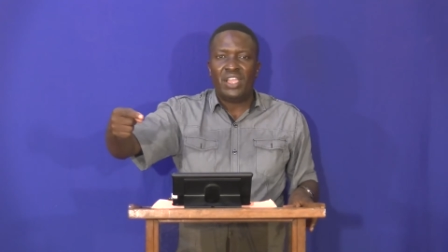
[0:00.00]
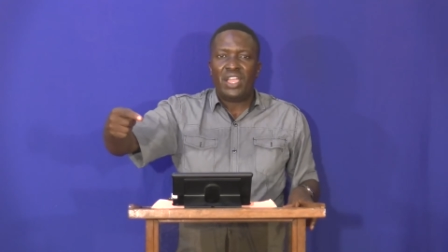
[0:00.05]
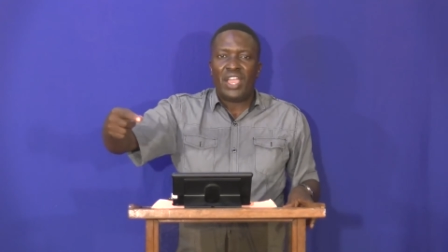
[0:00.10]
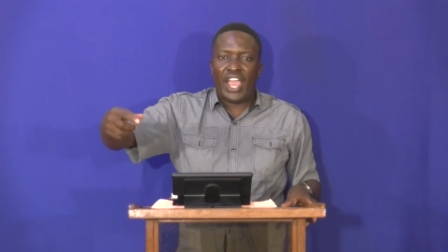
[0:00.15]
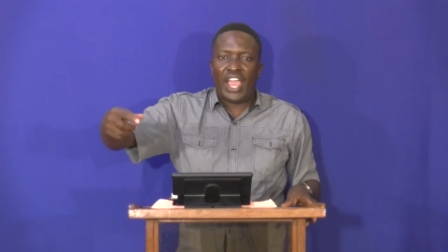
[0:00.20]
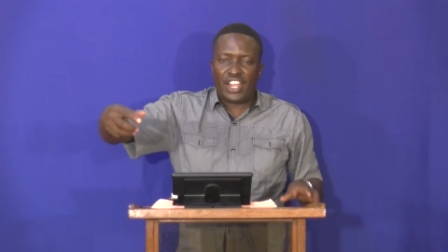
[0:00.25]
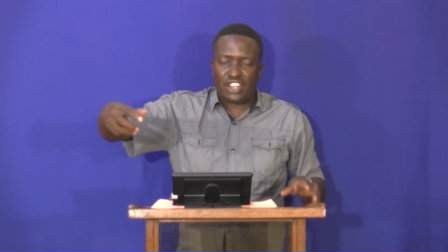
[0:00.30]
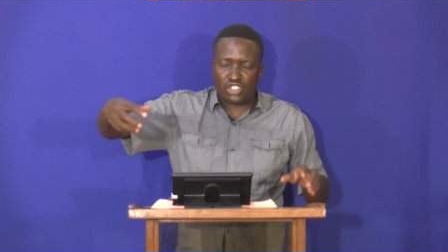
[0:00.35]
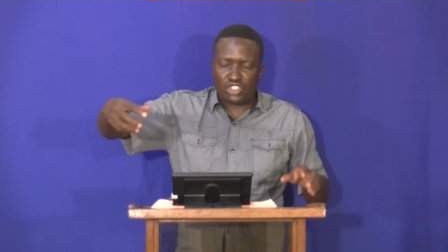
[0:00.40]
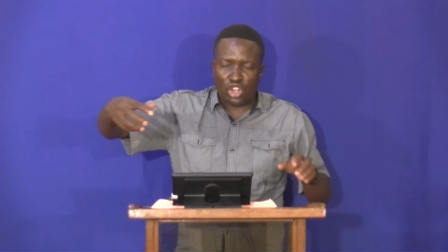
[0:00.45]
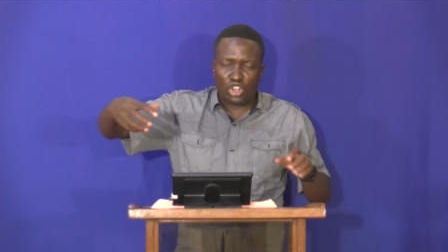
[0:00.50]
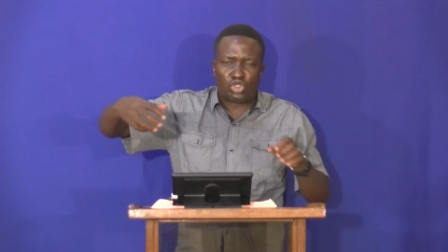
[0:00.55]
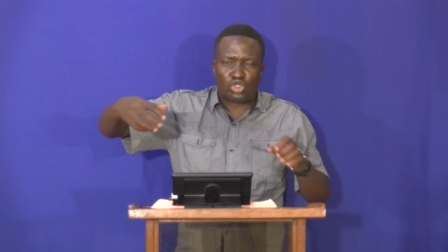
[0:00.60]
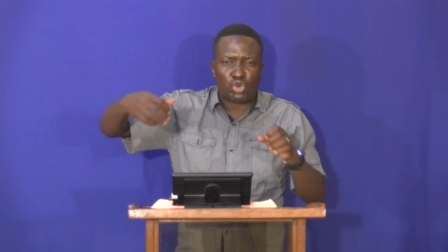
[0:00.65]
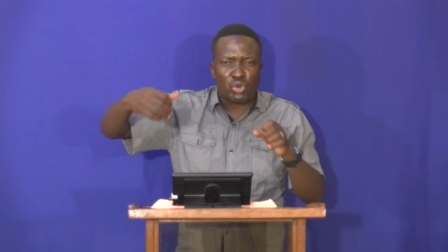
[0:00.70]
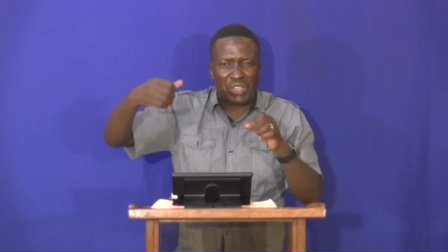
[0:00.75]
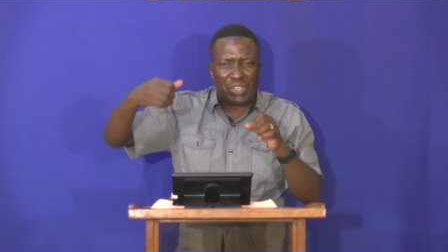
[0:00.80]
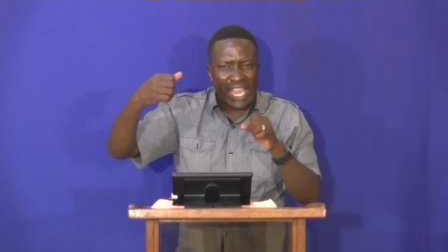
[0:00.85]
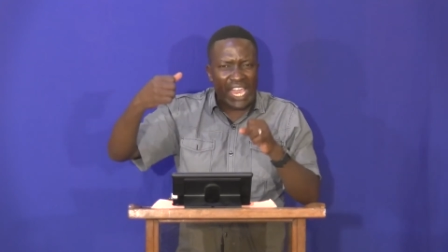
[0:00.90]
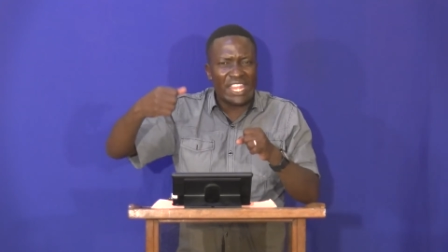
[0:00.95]
And so,
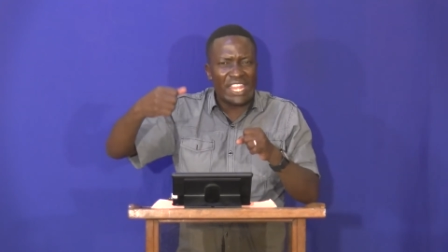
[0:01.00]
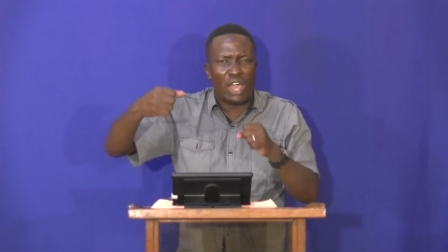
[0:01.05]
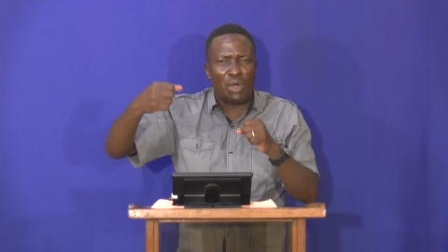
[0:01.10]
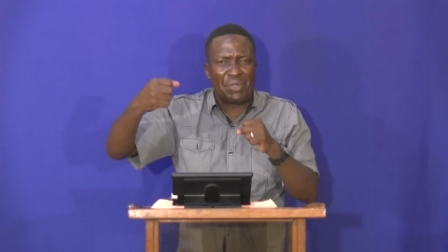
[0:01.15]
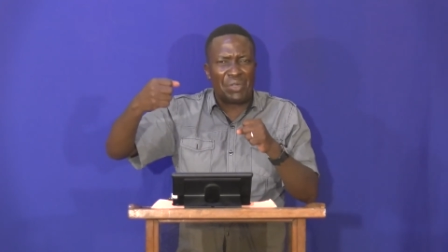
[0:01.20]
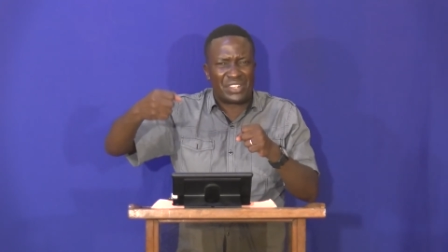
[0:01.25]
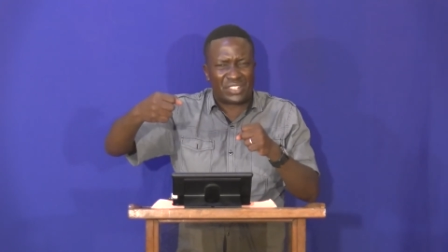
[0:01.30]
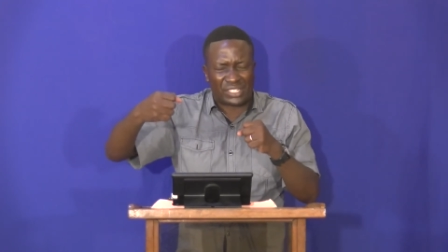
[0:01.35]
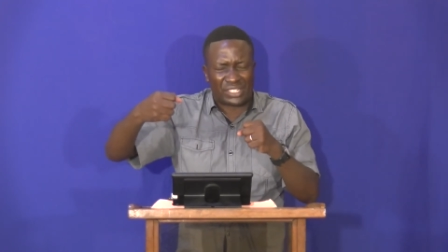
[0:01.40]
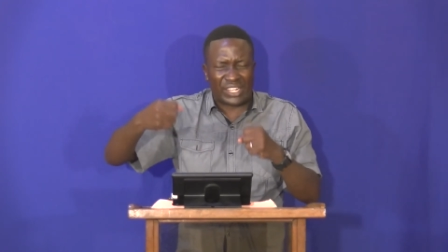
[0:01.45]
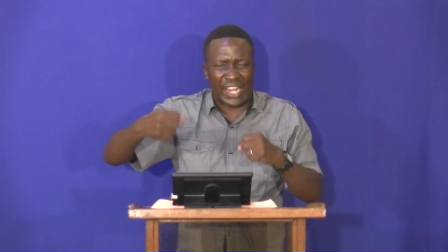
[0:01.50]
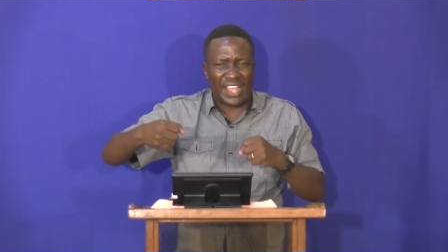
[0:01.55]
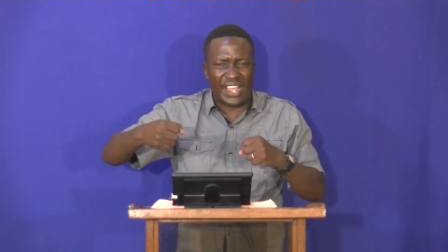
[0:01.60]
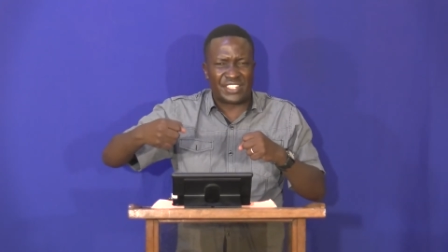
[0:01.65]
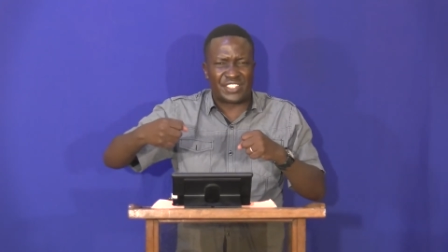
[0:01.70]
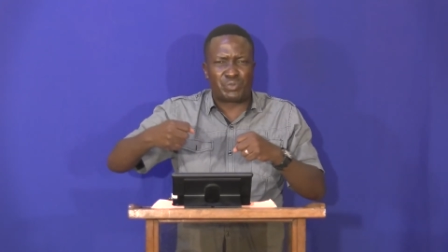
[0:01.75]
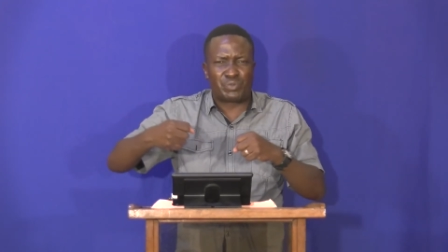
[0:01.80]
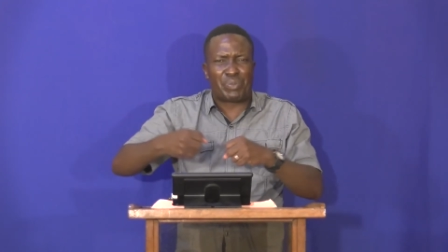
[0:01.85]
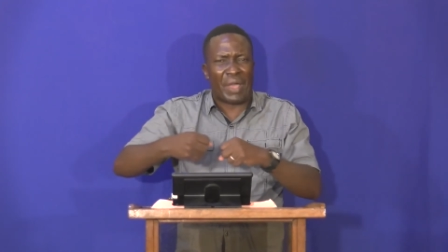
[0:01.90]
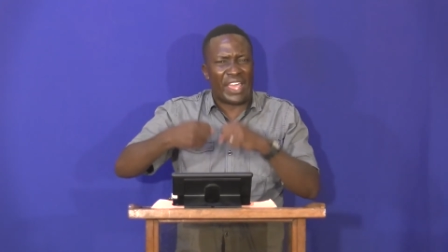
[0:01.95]
together with
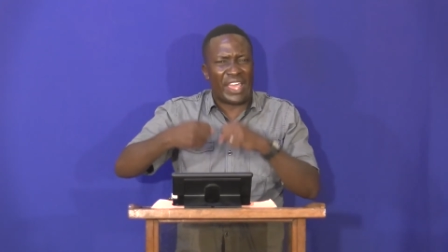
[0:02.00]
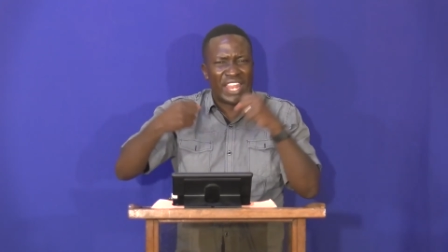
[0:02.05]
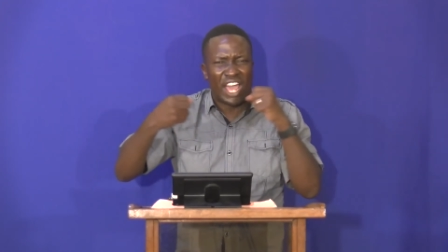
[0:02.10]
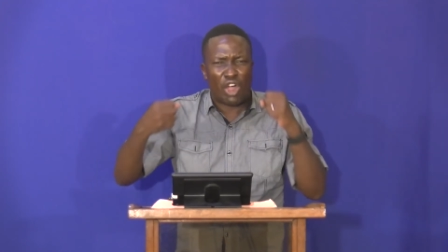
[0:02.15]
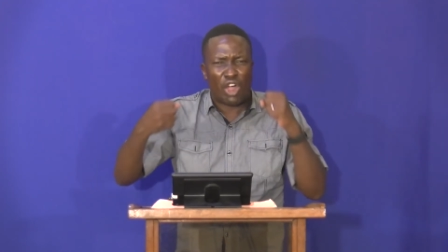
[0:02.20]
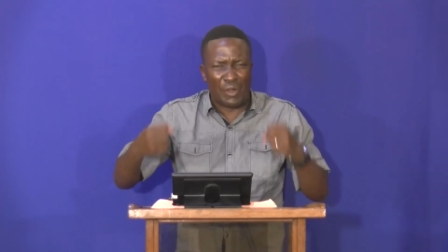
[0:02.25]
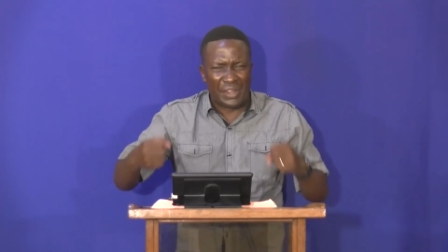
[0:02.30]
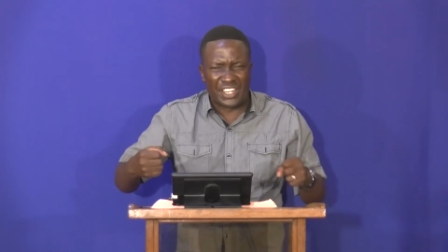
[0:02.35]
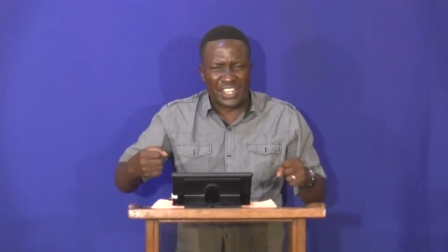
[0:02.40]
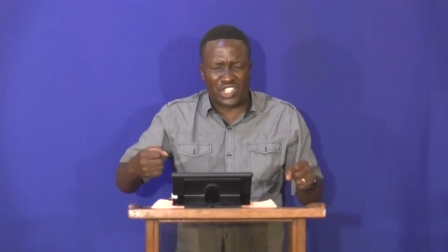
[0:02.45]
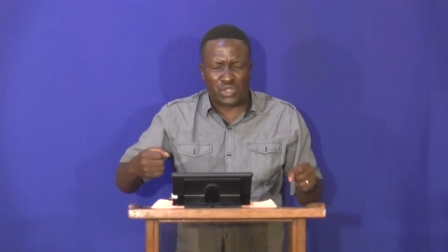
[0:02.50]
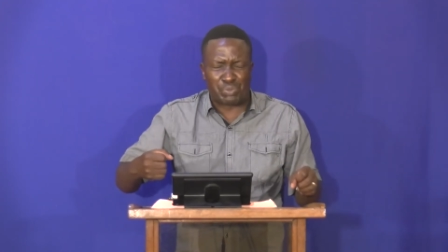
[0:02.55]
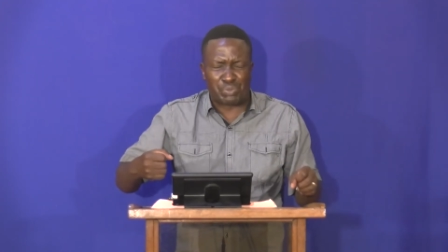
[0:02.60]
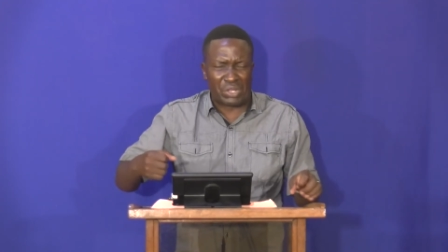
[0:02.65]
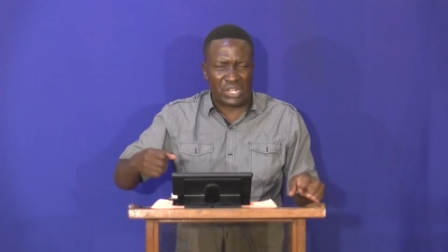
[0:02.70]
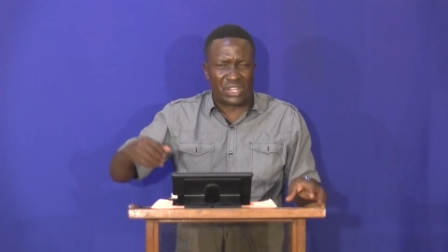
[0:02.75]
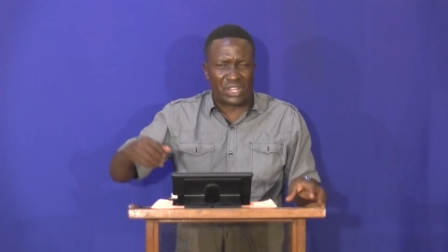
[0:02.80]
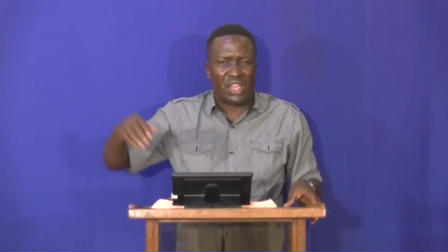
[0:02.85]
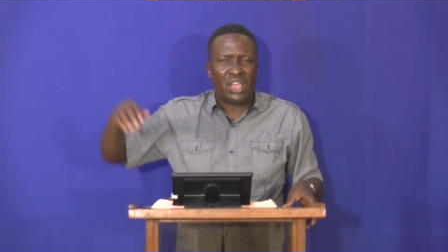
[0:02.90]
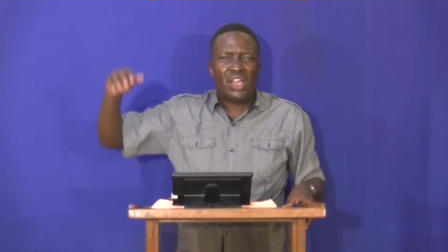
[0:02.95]
Christ by the Holy
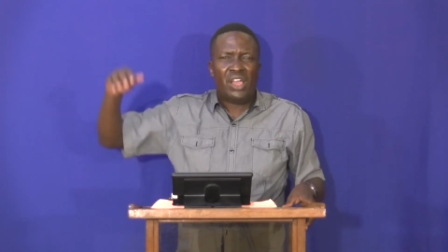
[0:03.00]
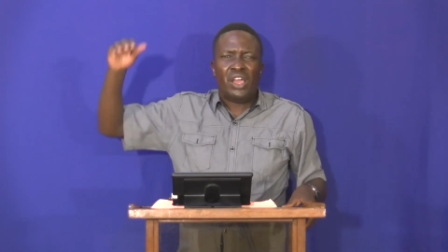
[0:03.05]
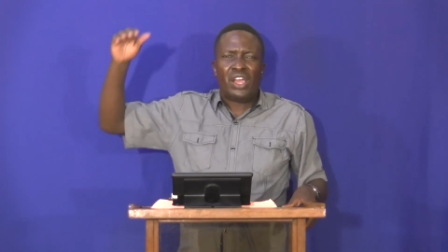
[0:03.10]
Spirit,